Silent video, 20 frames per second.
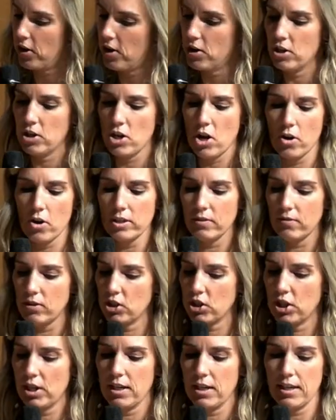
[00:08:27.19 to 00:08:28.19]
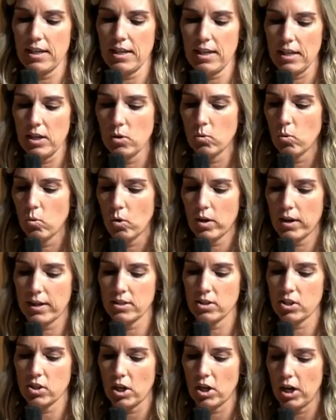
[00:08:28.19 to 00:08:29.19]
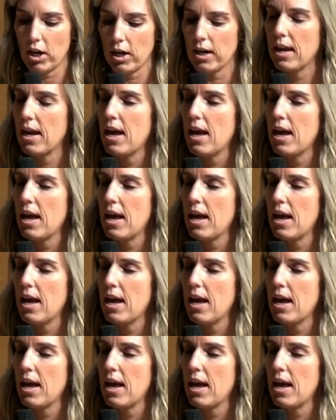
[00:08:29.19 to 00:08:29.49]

No division, equal concern.